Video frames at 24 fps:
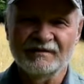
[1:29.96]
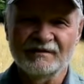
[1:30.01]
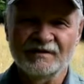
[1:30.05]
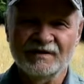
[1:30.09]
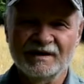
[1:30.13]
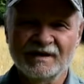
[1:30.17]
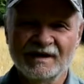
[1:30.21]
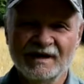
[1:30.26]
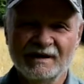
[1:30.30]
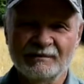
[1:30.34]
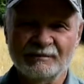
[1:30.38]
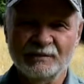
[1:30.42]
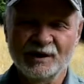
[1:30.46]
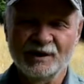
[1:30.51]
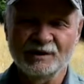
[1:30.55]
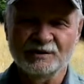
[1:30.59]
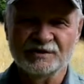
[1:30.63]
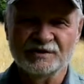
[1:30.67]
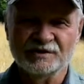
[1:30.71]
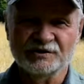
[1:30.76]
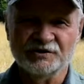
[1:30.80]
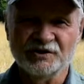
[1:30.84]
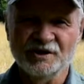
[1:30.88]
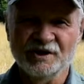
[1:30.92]
I
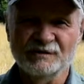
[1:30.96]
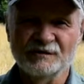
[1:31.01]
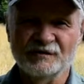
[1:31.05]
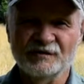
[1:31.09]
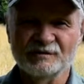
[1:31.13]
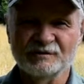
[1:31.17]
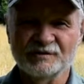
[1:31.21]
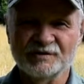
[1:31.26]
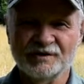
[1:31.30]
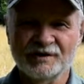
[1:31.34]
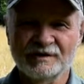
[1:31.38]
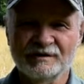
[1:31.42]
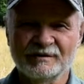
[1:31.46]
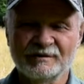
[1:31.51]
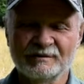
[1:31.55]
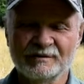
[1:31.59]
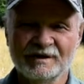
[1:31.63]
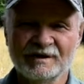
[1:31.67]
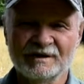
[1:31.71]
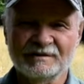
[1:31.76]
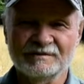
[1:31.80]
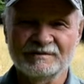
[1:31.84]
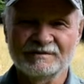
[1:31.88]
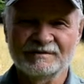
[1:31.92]
purchased some from some of
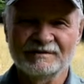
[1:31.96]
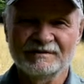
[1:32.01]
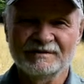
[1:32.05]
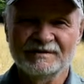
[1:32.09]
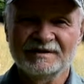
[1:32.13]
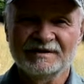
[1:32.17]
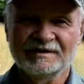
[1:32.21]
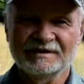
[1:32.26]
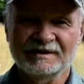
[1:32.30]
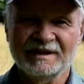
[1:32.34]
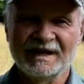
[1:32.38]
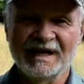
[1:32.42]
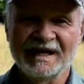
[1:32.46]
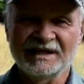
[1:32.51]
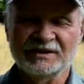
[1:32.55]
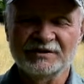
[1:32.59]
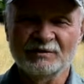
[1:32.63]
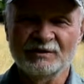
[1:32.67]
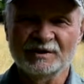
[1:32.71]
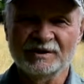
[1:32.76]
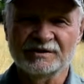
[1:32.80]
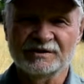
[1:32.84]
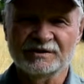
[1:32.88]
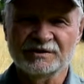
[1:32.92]
my guys I
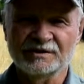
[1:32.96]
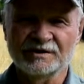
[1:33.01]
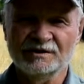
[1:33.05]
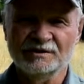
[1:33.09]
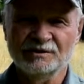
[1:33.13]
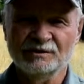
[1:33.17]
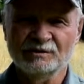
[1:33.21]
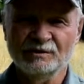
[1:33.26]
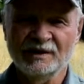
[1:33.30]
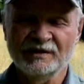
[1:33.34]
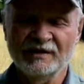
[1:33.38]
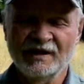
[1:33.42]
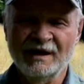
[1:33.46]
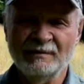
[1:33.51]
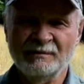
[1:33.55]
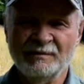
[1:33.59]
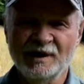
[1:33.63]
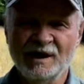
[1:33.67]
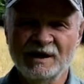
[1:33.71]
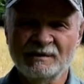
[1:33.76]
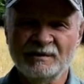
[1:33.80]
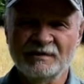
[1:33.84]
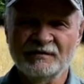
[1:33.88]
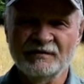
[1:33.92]
went to school with. I
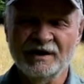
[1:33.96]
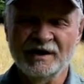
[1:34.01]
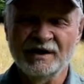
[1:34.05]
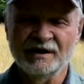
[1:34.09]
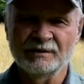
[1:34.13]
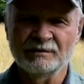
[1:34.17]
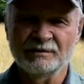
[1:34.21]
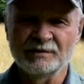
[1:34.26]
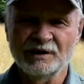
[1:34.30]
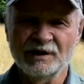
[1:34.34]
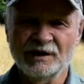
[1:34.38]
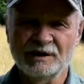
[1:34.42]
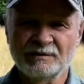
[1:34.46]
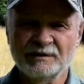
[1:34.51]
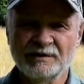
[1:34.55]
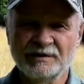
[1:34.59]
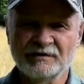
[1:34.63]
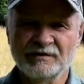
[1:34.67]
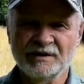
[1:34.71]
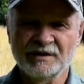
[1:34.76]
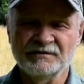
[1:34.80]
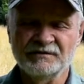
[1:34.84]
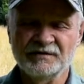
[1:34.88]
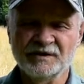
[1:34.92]
found
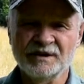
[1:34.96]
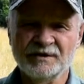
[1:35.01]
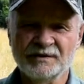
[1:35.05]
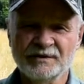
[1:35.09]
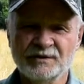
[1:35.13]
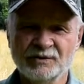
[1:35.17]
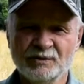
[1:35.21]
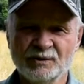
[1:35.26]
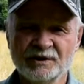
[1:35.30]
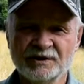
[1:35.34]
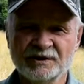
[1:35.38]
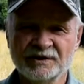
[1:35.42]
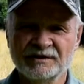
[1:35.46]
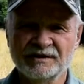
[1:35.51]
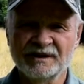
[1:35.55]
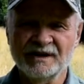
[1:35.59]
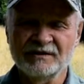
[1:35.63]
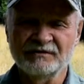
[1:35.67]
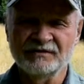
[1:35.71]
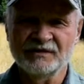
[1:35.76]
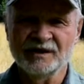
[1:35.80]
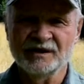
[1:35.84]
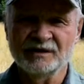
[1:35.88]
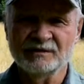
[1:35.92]
15 or 20 that I
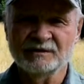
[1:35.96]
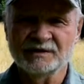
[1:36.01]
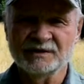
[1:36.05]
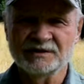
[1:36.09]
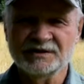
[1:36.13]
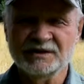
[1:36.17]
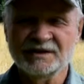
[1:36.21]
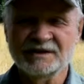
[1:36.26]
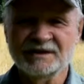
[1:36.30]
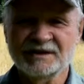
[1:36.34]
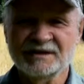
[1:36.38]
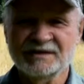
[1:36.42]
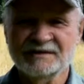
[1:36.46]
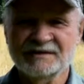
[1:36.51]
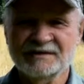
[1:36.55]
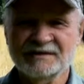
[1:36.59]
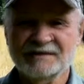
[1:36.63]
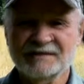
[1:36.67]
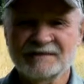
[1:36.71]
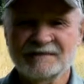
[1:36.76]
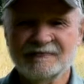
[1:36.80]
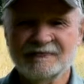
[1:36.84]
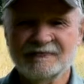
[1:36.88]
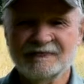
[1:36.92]
found myself.
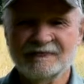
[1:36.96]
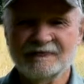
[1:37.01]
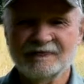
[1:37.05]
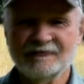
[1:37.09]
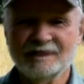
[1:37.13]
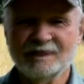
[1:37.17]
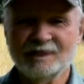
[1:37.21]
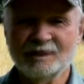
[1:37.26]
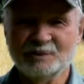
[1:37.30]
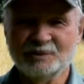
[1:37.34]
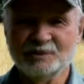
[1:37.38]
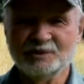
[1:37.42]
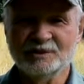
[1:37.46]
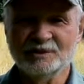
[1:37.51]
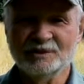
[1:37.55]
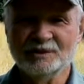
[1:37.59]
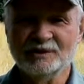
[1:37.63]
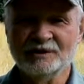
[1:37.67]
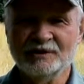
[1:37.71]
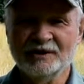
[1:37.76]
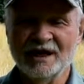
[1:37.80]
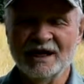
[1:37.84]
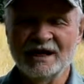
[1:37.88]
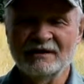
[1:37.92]
Oh,
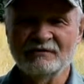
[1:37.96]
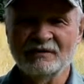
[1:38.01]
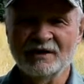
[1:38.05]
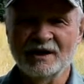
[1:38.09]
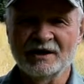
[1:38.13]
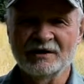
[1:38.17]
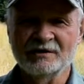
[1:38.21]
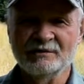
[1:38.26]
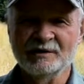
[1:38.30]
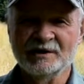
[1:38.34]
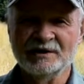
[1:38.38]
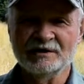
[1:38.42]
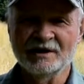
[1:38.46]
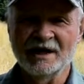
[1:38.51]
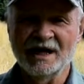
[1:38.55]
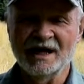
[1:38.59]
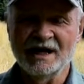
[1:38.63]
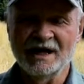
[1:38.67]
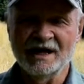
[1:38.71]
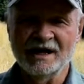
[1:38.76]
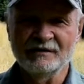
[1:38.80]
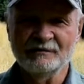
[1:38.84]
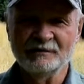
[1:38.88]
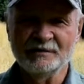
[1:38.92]
sure, yeah, I've got them I
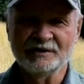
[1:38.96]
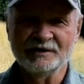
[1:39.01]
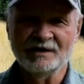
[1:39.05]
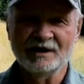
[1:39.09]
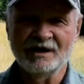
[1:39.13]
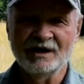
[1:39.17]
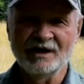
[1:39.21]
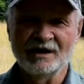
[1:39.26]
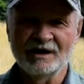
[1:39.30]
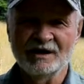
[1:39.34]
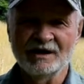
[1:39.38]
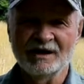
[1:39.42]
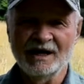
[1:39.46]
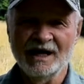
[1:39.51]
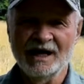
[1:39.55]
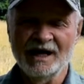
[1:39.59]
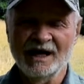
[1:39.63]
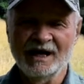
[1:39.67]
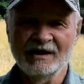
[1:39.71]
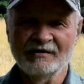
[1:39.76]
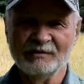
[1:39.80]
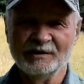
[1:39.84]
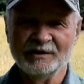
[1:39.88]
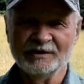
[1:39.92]
have them
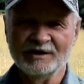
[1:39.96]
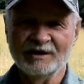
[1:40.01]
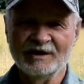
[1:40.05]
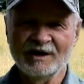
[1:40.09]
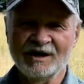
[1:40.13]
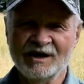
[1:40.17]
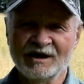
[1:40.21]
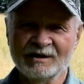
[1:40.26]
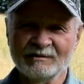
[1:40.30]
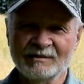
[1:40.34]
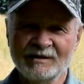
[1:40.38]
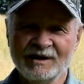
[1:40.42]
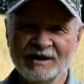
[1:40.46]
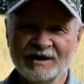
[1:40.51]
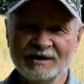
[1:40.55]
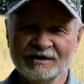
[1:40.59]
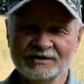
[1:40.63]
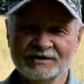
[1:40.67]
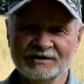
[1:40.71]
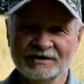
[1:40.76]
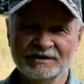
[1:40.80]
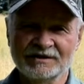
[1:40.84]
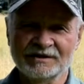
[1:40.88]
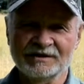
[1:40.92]
in the lock
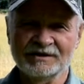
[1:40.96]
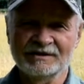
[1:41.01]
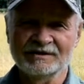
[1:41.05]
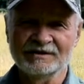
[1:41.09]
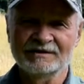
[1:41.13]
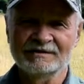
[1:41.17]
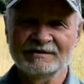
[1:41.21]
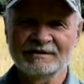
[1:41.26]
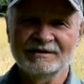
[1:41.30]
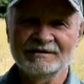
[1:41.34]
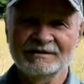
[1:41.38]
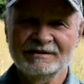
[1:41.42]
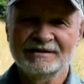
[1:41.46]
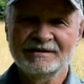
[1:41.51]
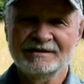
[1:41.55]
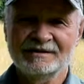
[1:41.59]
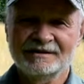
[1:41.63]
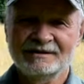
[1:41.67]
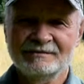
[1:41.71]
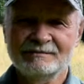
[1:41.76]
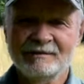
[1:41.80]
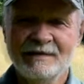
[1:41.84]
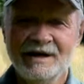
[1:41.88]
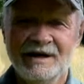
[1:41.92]
box at the
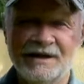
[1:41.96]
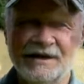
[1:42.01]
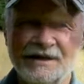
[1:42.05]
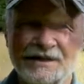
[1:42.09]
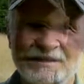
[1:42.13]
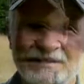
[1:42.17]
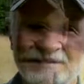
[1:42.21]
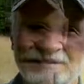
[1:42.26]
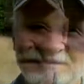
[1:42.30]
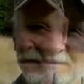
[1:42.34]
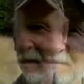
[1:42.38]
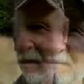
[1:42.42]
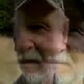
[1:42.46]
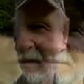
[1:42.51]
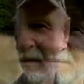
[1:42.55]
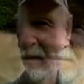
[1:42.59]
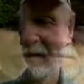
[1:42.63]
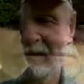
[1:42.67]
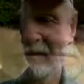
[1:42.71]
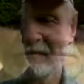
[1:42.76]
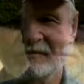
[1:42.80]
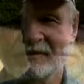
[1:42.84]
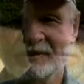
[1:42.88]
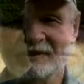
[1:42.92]
bank.
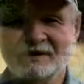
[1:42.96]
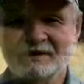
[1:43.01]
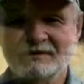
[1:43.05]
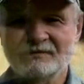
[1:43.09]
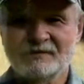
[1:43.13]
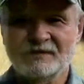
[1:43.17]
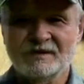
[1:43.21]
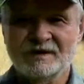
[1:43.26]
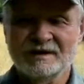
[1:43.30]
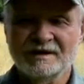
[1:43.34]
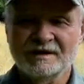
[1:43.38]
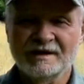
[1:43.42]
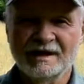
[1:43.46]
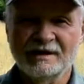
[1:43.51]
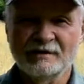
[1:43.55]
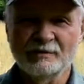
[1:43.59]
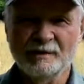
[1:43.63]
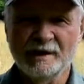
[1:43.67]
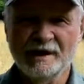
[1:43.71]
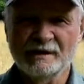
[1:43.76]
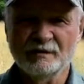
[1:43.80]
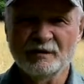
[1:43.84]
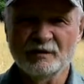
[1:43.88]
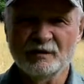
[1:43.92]
Well, I
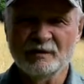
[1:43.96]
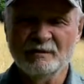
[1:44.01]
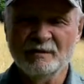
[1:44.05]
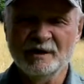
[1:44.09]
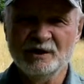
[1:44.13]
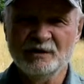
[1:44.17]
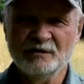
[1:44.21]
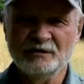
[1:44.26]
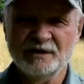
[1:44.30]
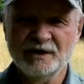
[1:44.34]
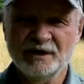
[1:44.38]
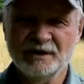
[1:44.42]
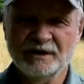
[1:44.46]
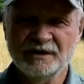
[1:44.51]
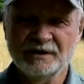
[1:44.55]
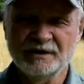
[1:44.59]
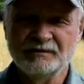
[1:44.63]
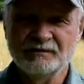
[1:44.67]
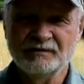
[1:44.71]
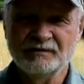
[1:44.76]
remember we moved here,